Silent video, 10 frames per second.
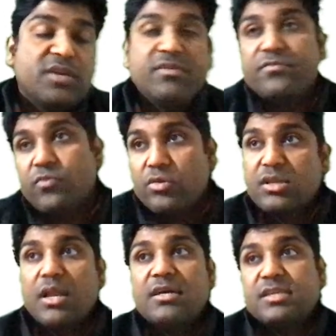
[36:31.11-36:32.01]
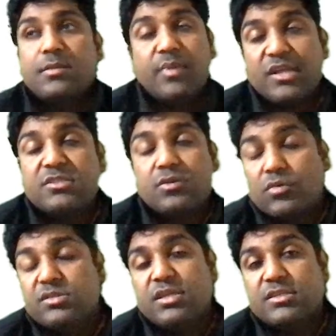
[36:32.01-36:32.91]
Every fourth class in a plus
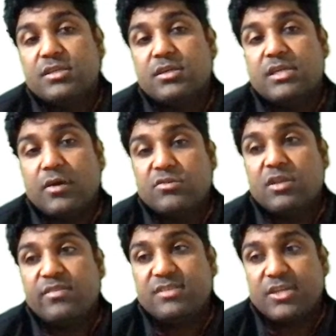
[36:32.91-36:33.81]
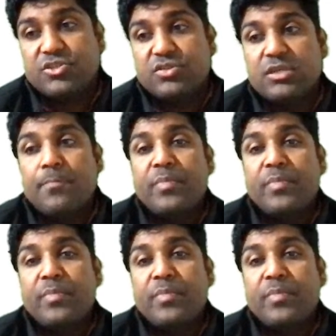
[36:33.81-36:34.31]
course is a doubt solving sessions.